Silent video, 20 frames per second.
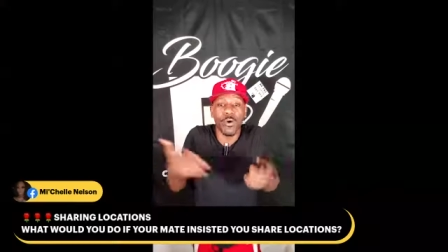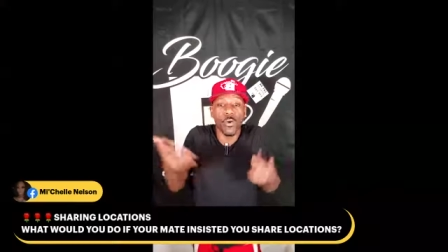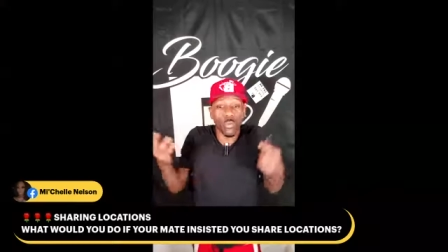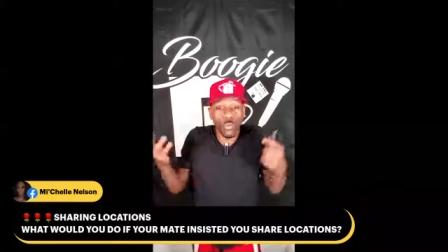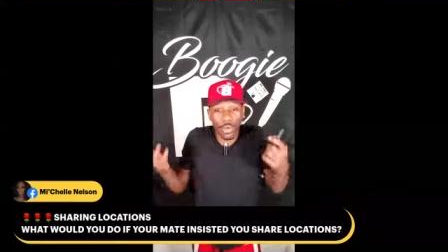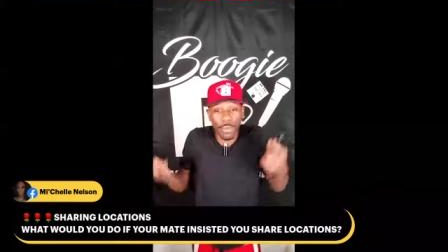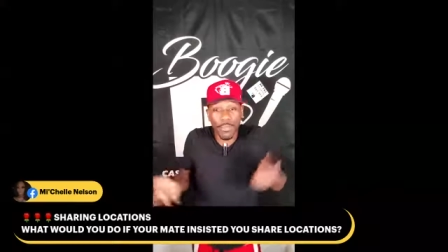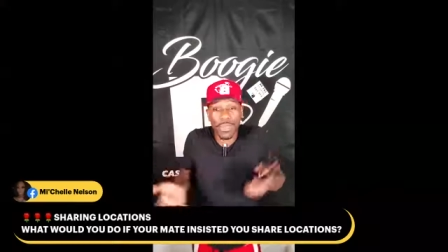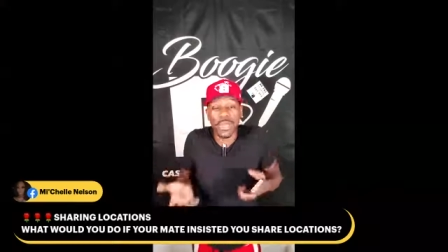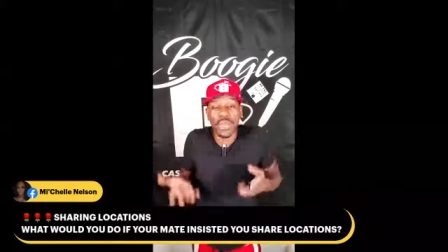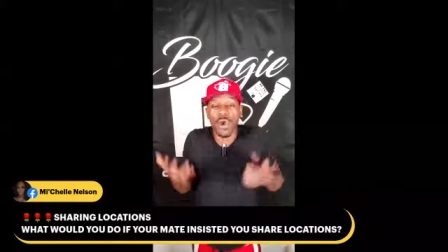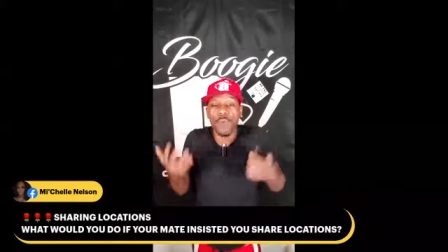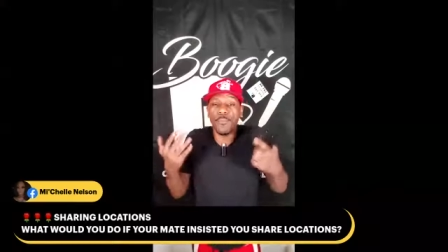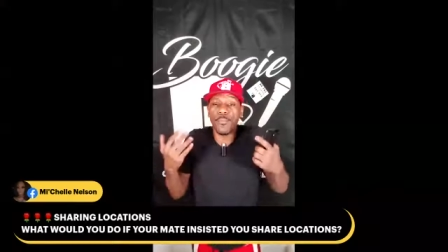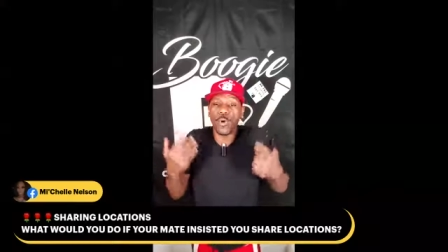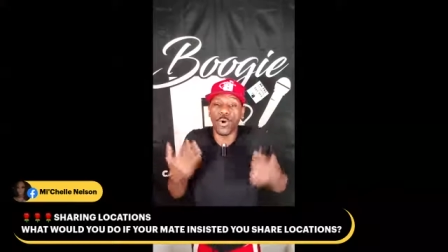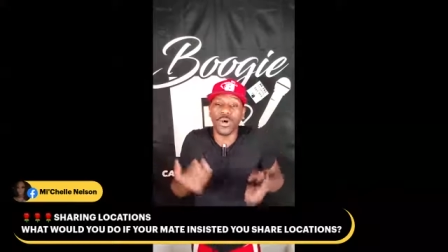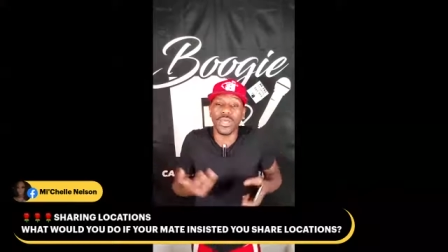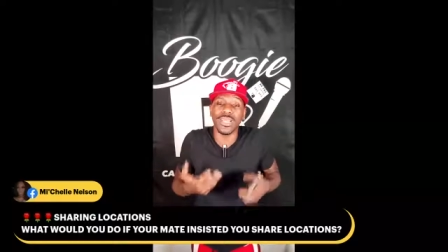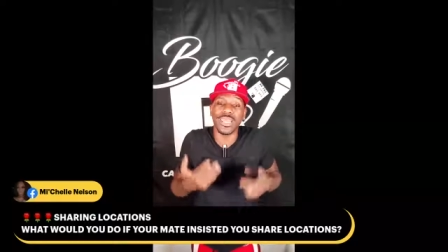Women are
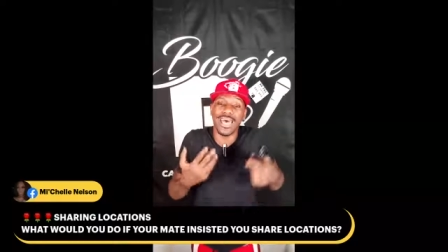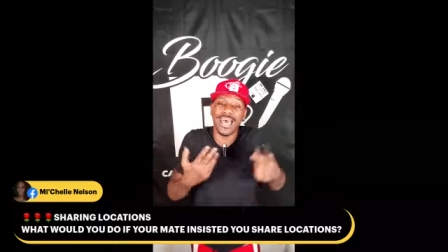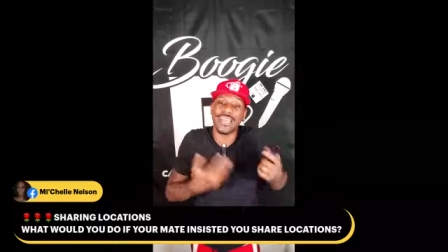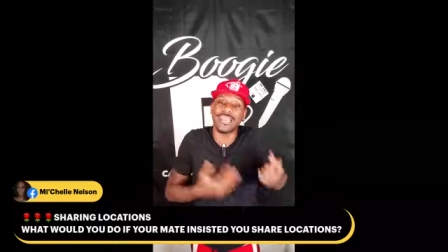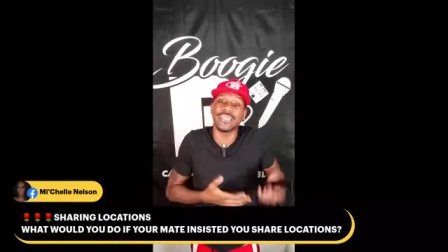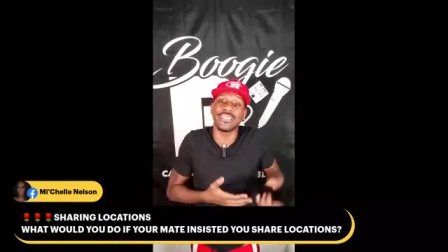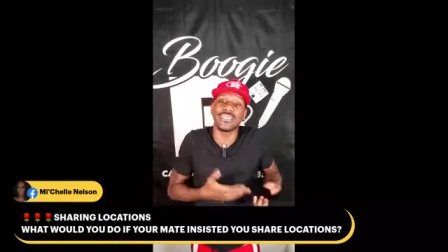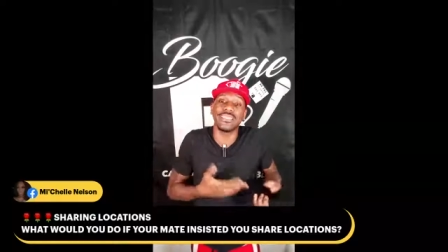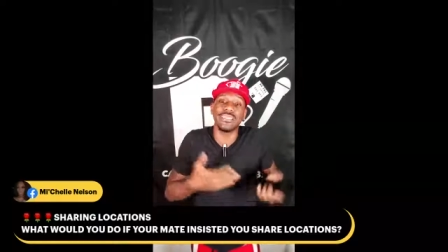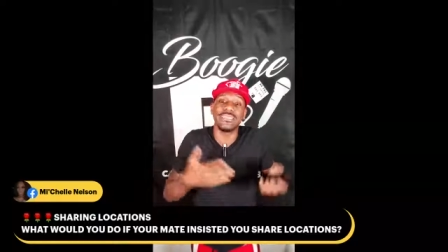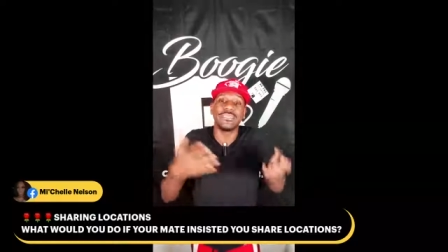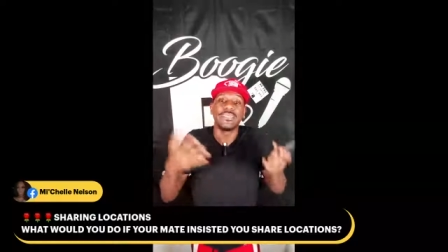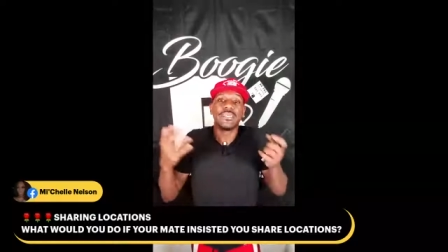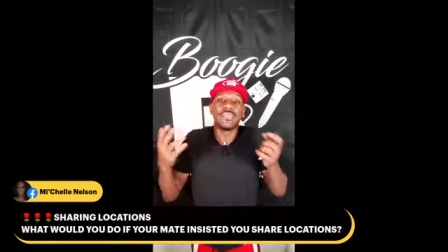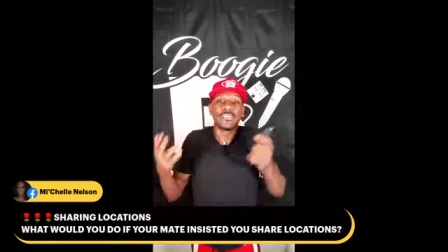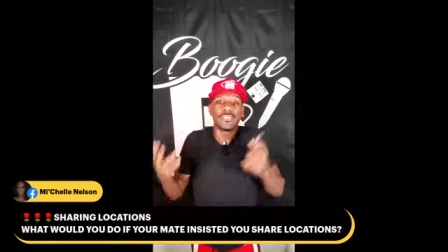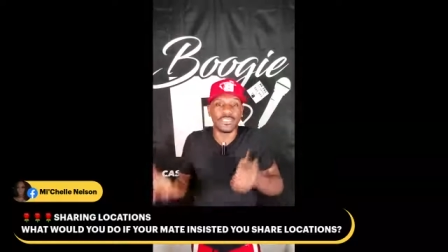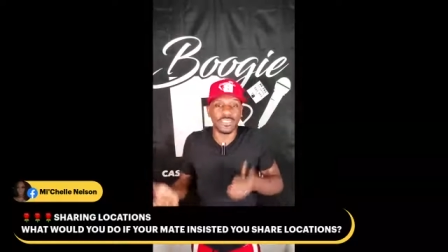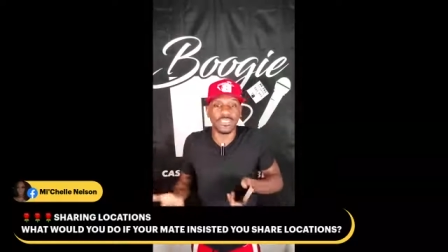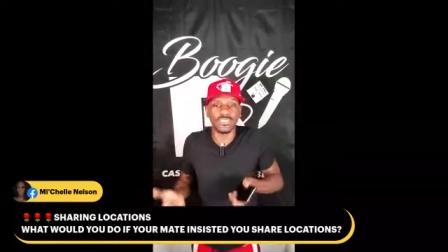more likely
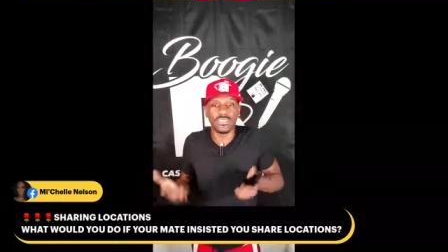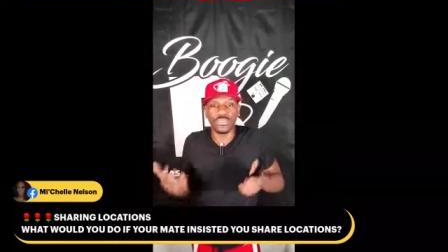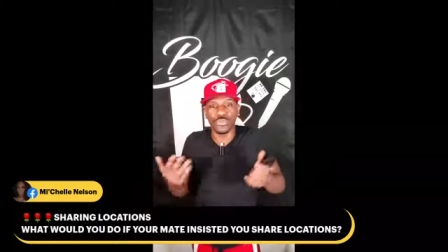to